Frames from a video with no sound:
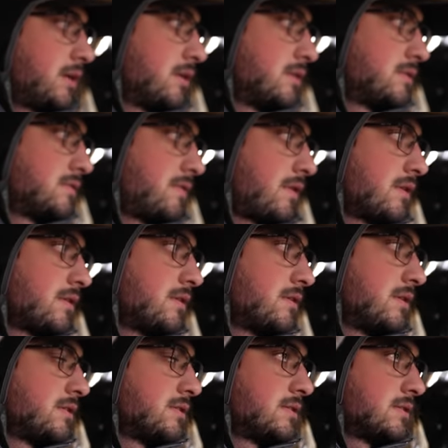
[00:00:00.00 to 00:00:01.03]
yards farther
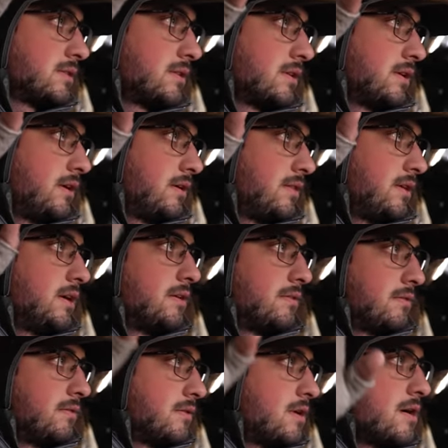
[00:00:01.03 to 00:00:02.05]
is the
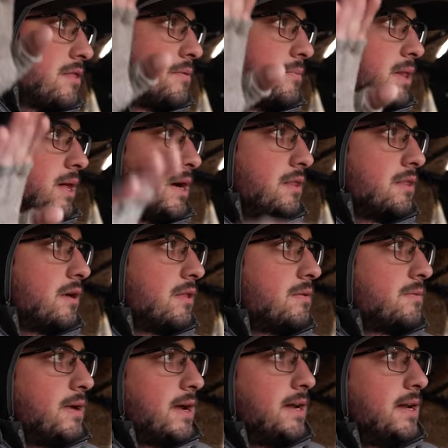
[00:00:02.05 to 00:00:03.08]
the other blind, the
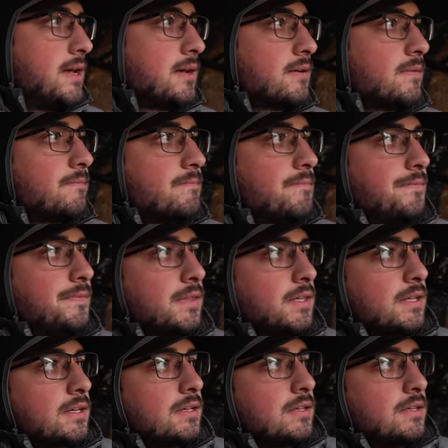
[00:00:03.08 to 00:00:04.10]
other redneck.
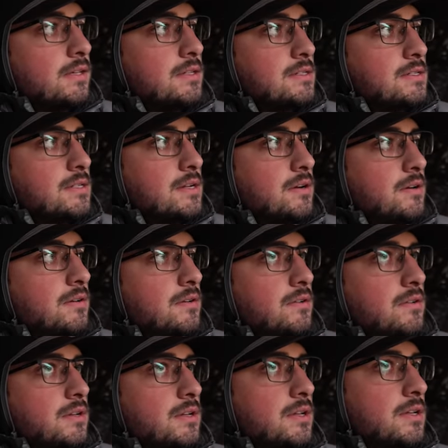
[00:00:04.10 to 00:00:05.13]
So
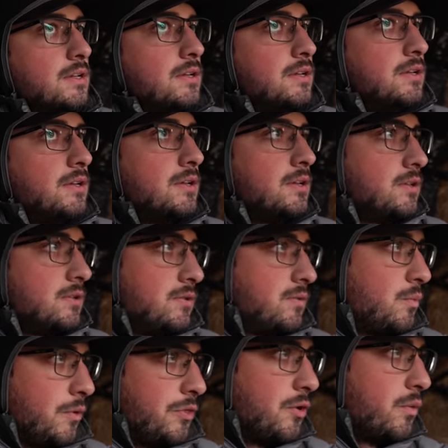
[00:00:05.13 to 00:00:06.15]

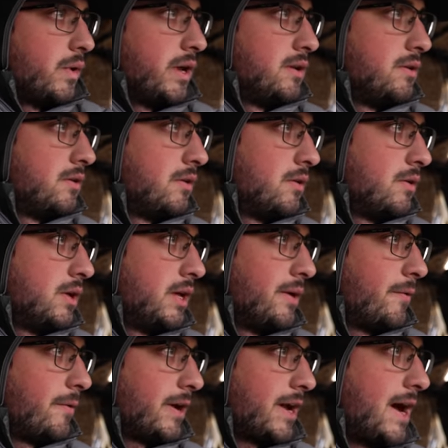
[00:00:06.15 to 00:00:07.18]
with the wind,
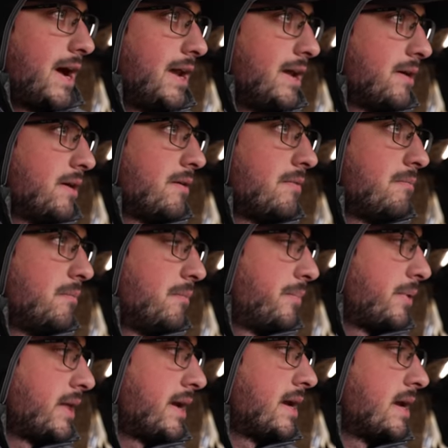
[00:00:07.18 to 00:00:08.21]
we're kind of
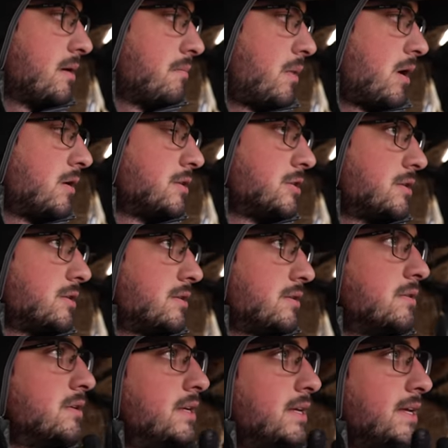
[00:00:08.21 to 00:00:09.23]
playing it
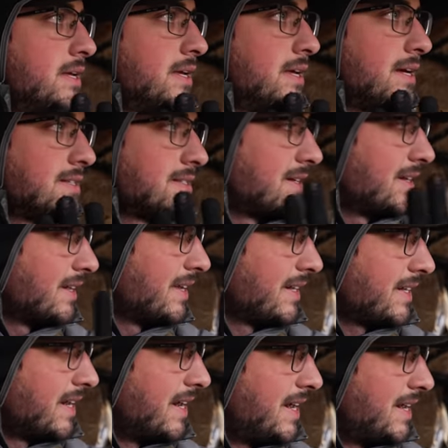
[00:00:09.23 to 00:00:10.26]
marginal it's gonna
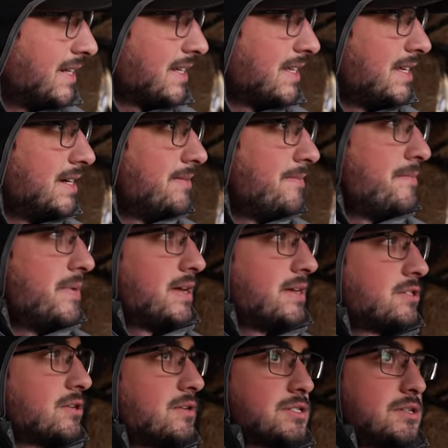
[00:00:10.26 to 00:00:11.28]
like hug them.
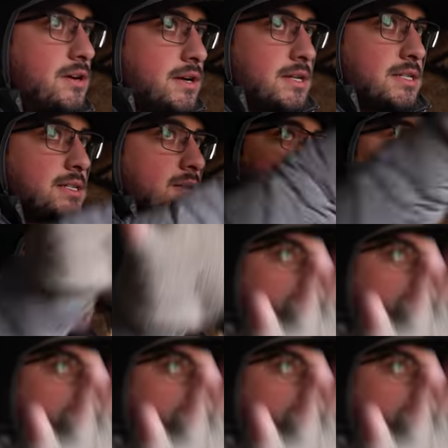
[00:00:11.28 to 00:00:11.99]
So as long as they're in the